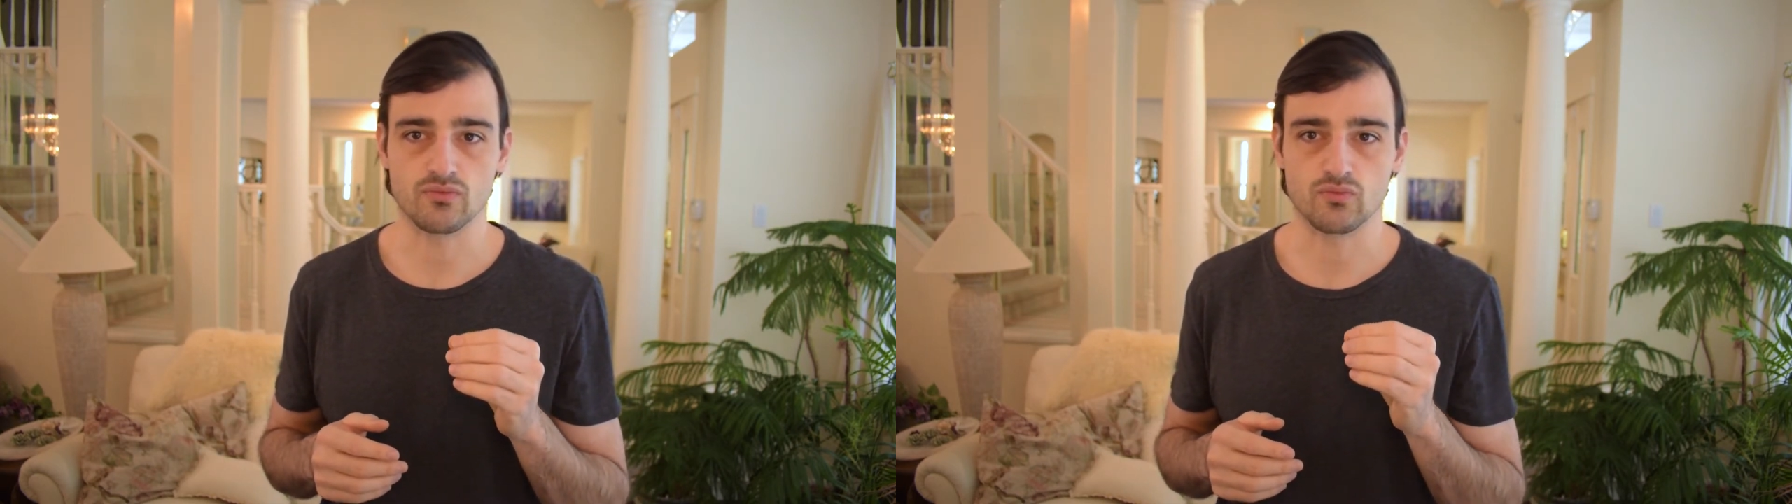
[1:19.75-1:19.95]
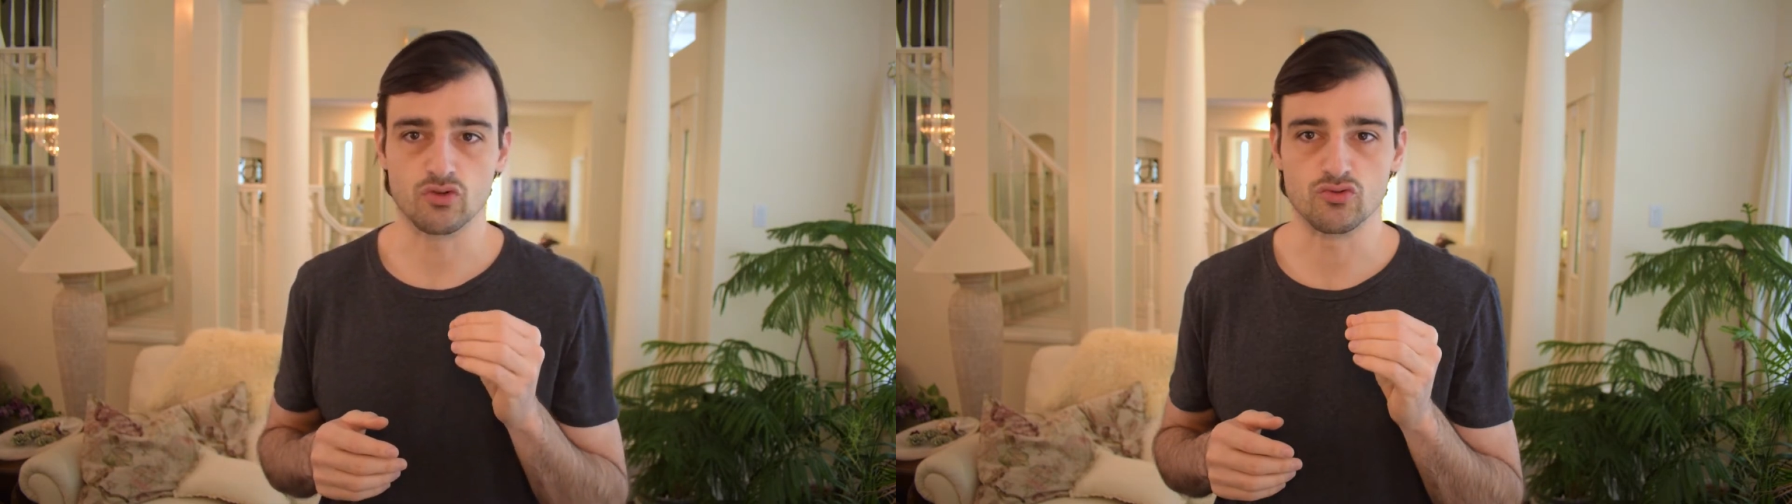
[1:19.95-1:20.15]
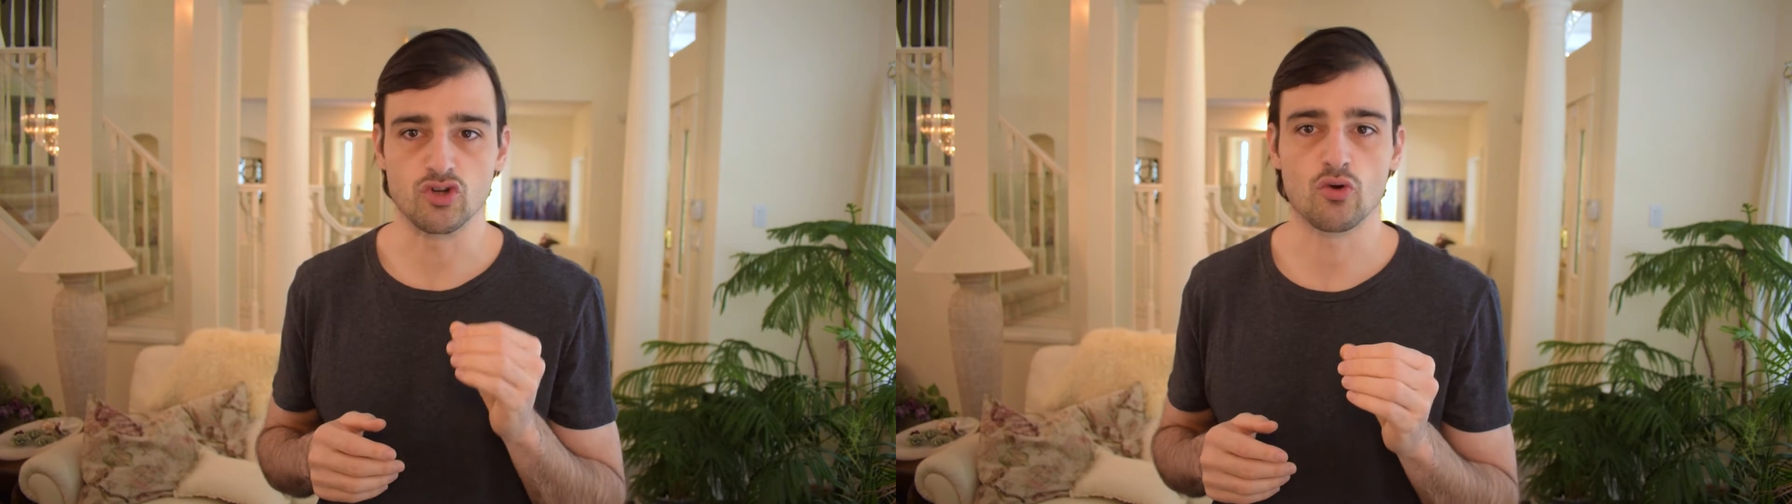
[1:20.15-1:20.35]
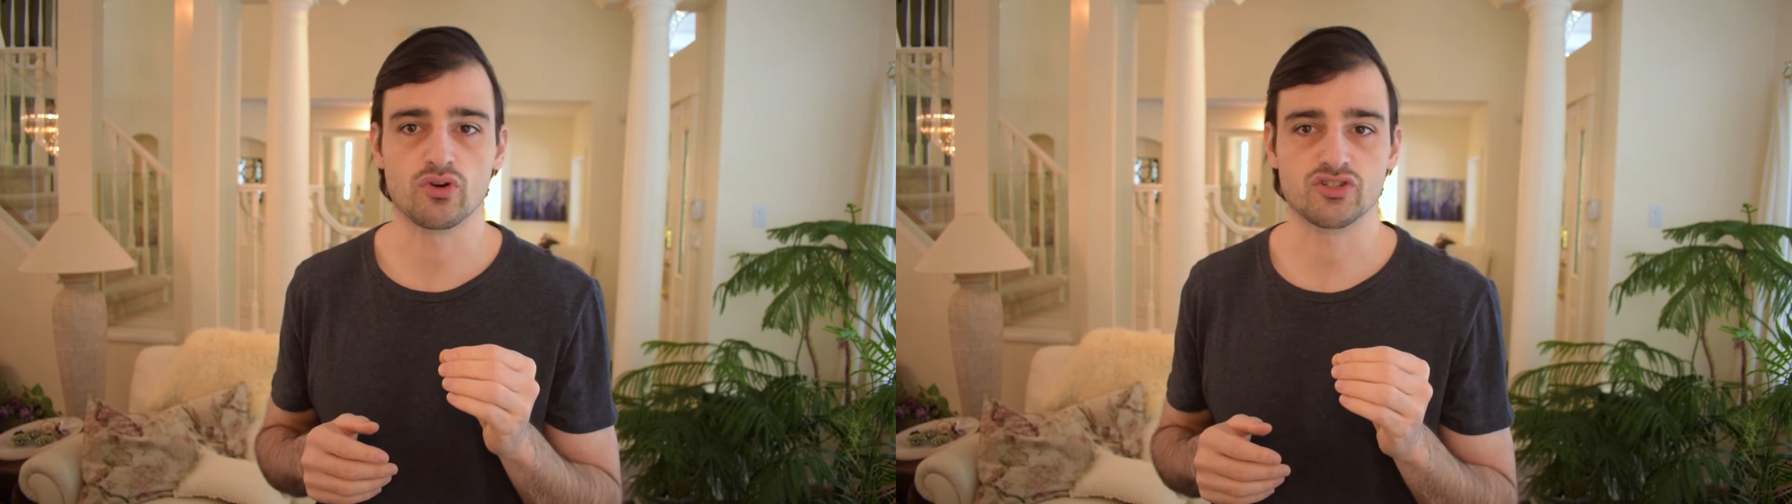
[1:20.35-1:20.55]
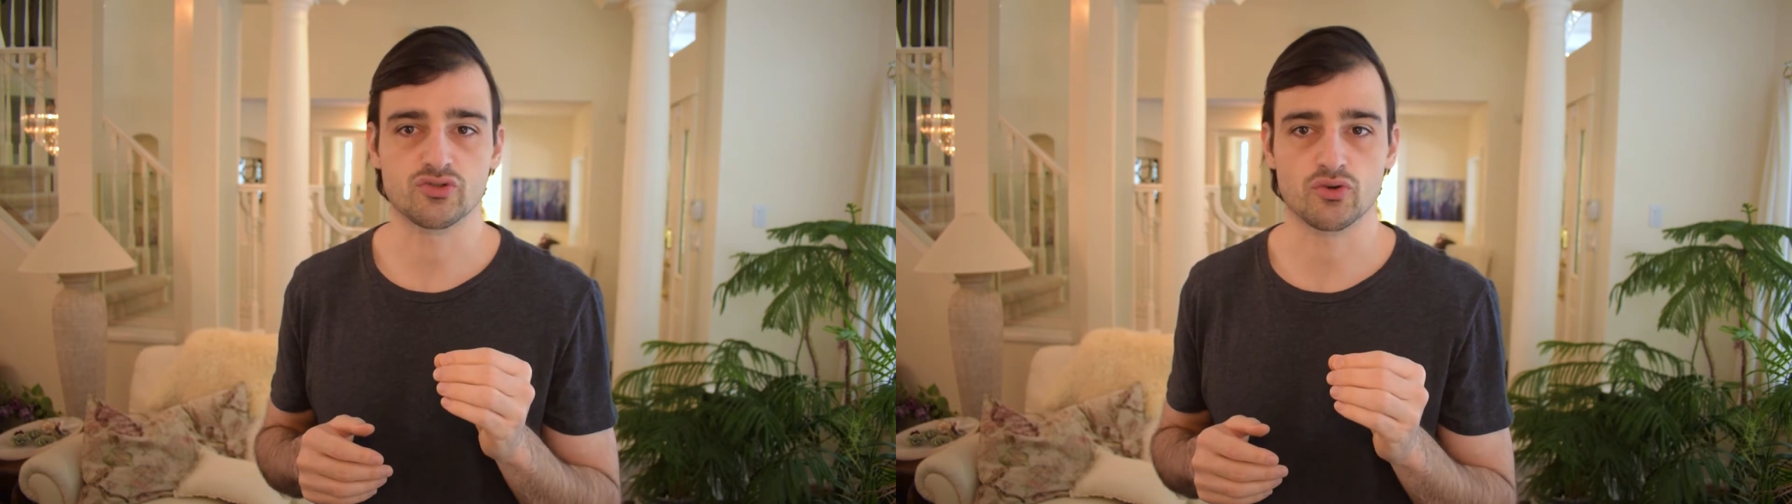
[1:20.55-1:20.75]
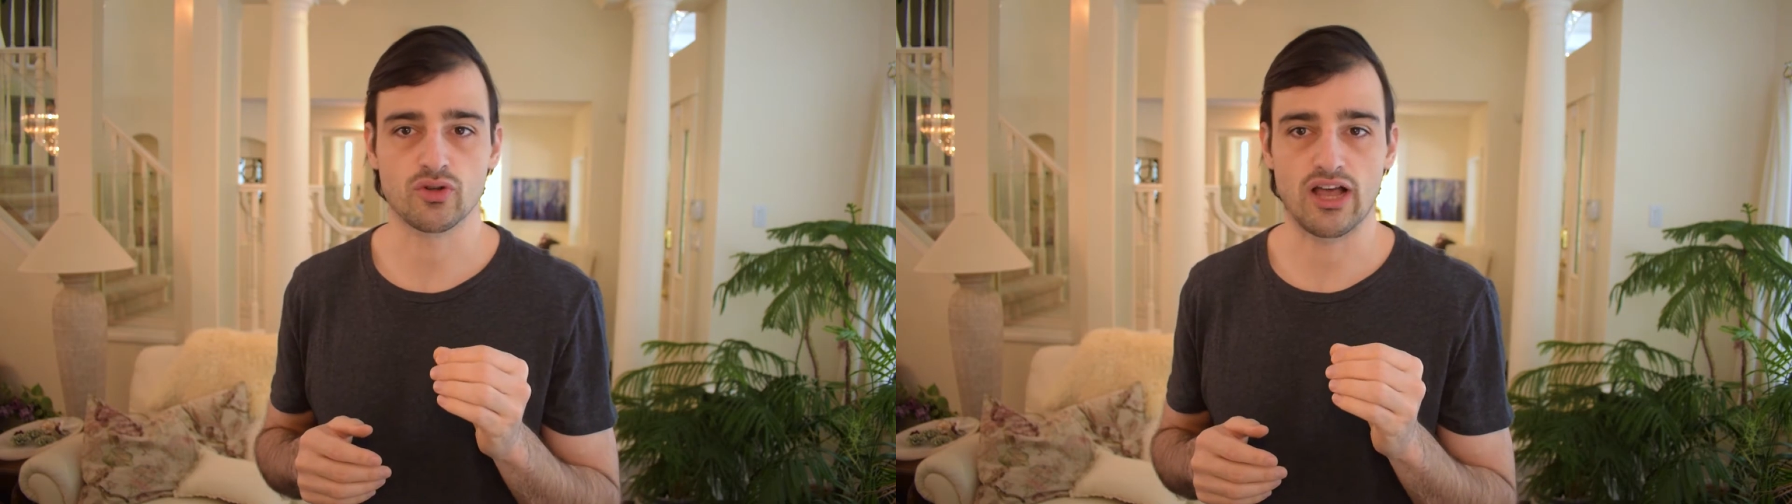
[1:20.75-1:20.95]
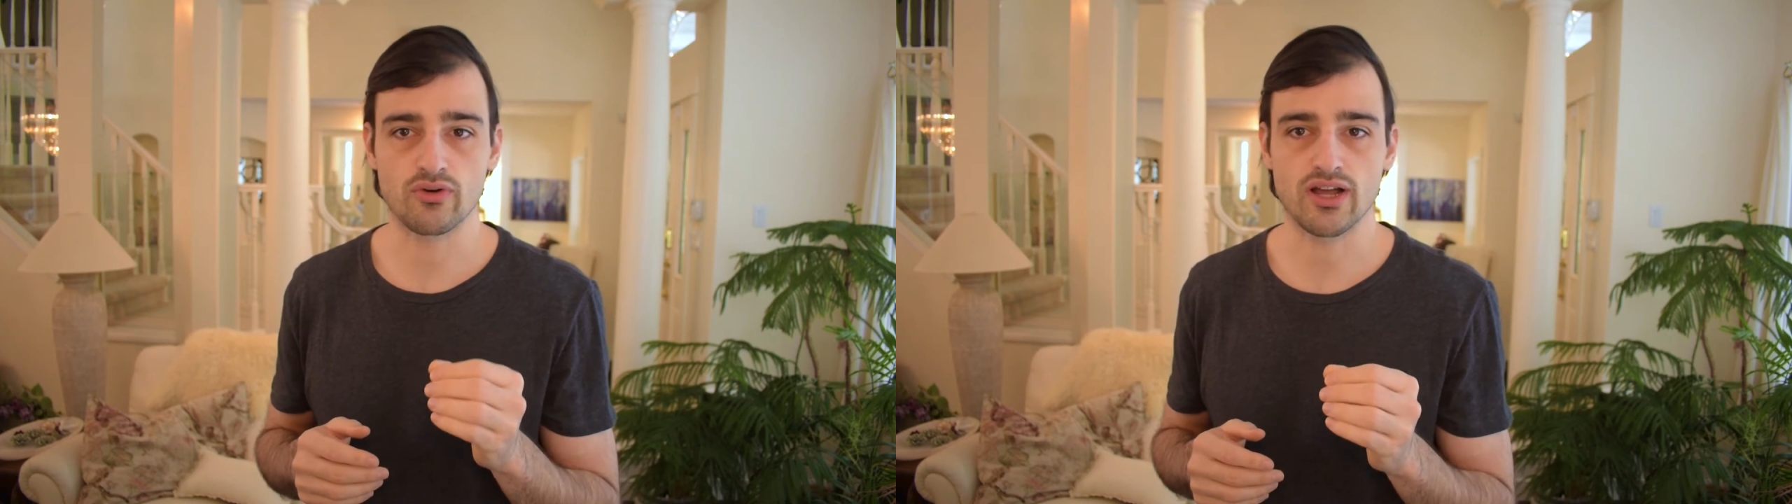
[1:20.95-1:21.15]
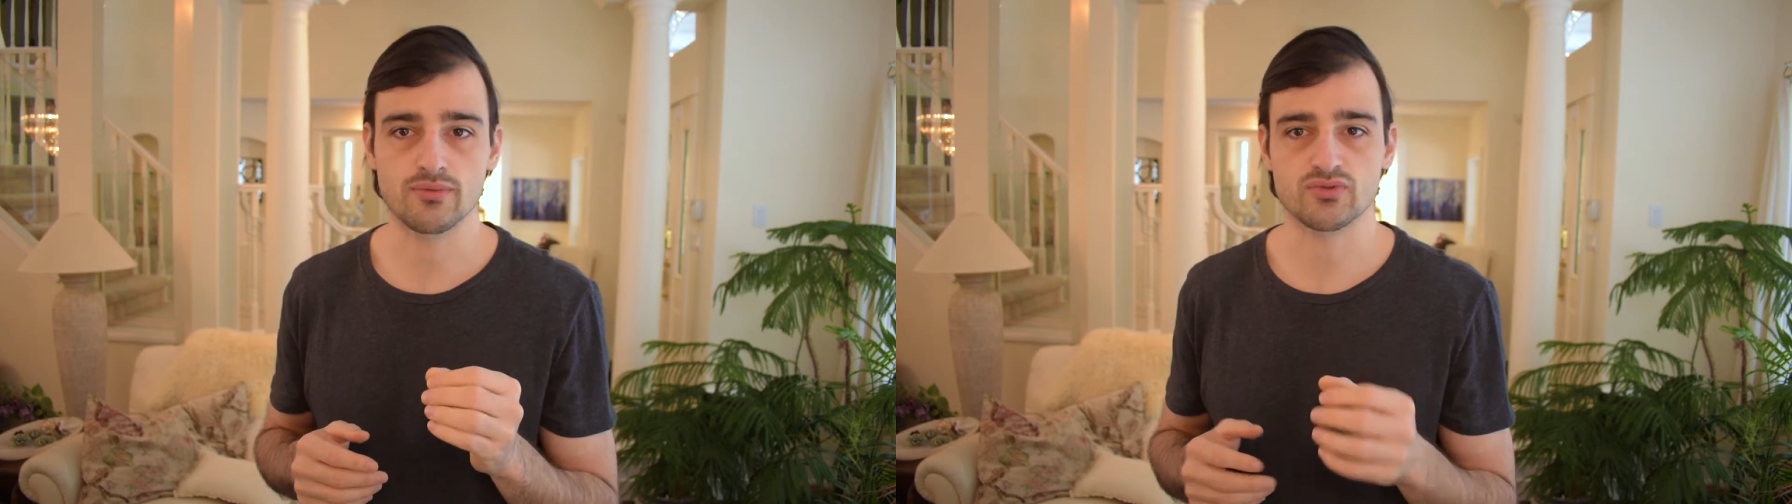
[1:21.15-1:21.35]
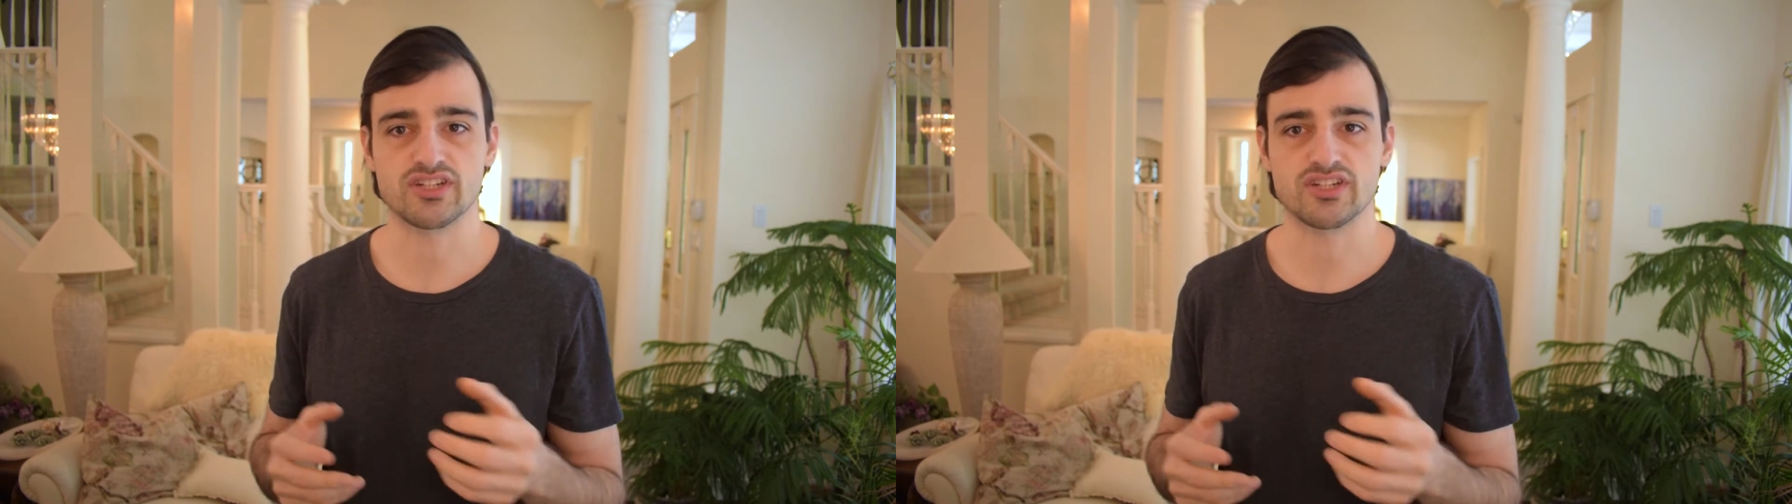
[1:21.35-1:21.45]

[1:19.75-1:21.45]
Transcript: you don't control outcomes,